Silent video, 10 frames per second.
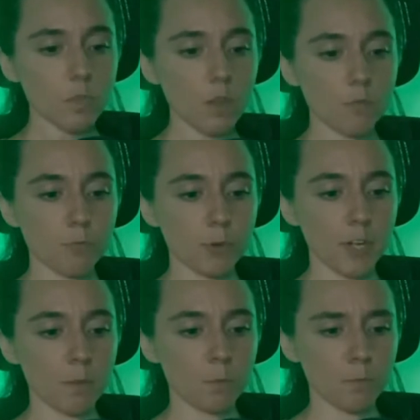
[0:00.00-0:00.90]

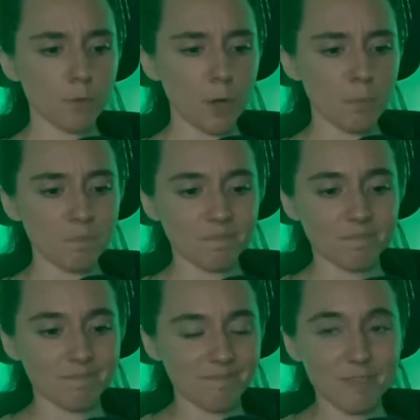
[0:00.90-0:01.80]
Freedom from
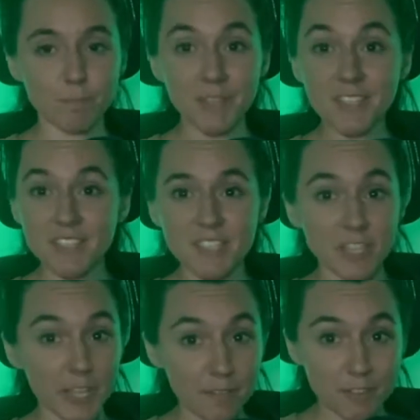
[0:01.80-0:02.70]
being a
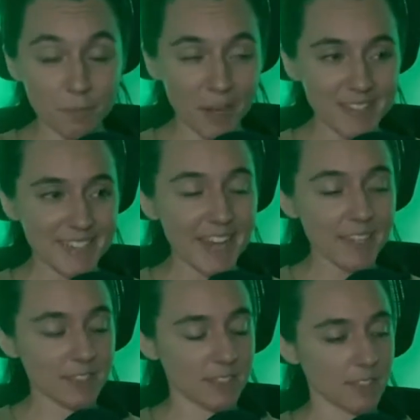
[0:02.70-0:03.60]
slave to my
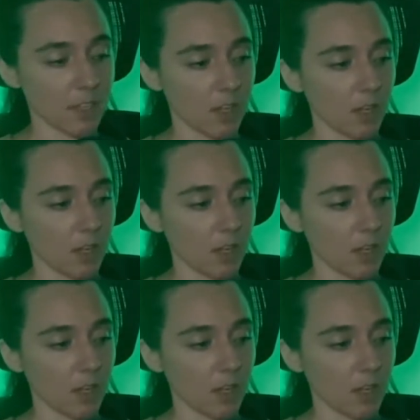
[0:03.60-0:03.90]
debts.